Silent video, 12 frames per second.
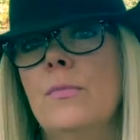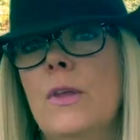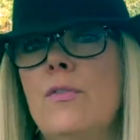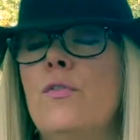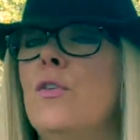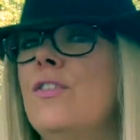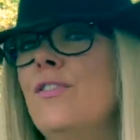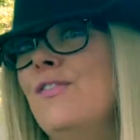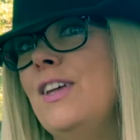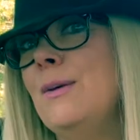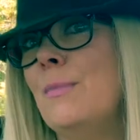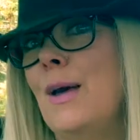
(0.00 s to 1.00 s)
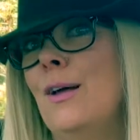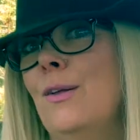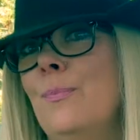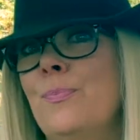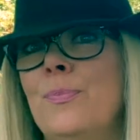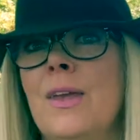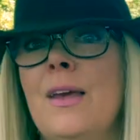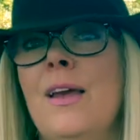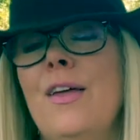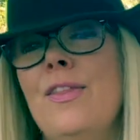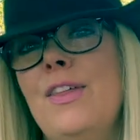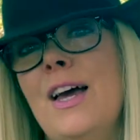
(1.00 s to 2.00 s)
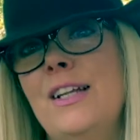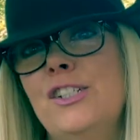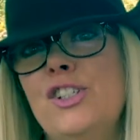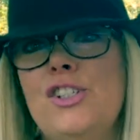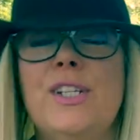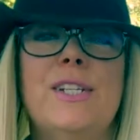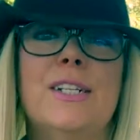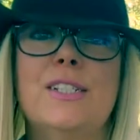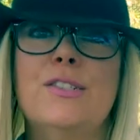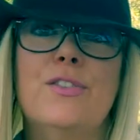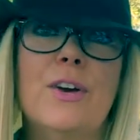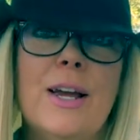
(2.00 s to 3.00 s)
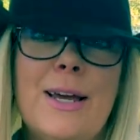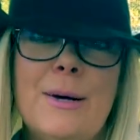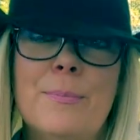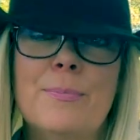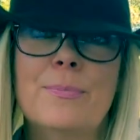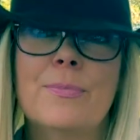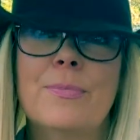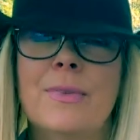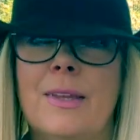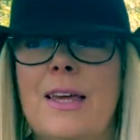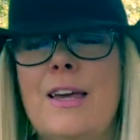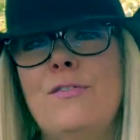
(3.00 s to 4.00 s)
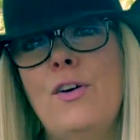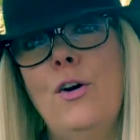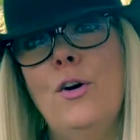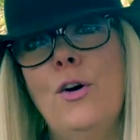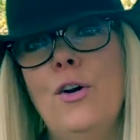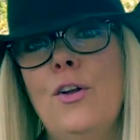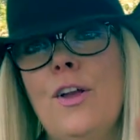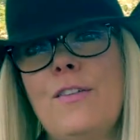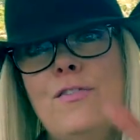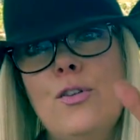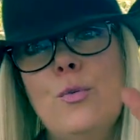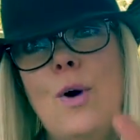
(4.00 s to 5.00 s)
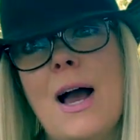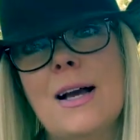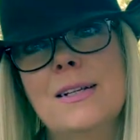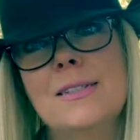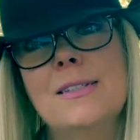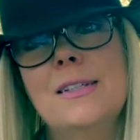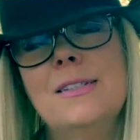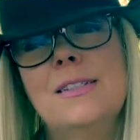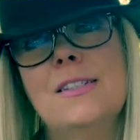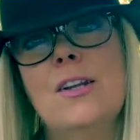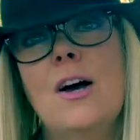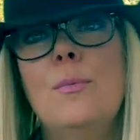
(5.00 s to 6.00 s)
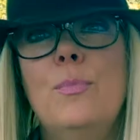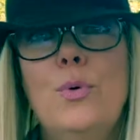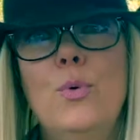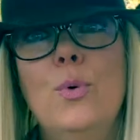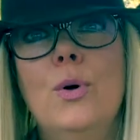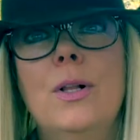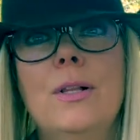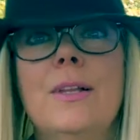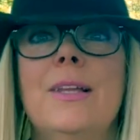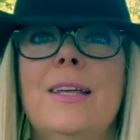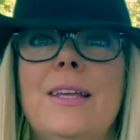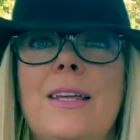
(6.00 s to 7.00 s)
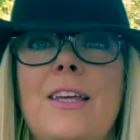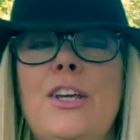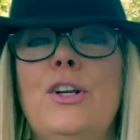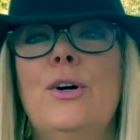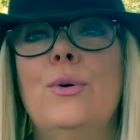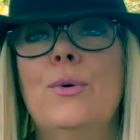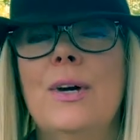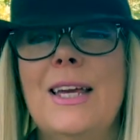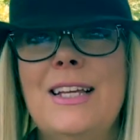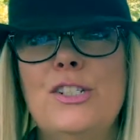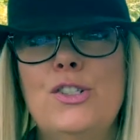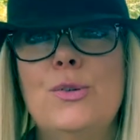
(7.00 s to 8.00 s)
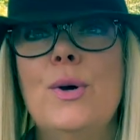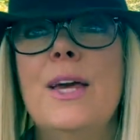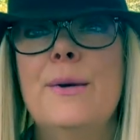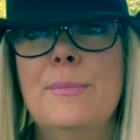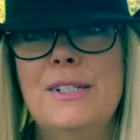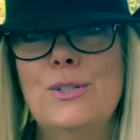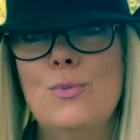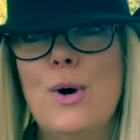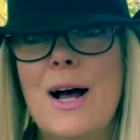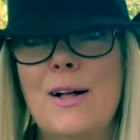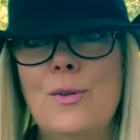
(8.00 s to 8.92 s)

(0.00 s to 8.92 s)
for the female than she does for him, if the wax does not pool into him as well.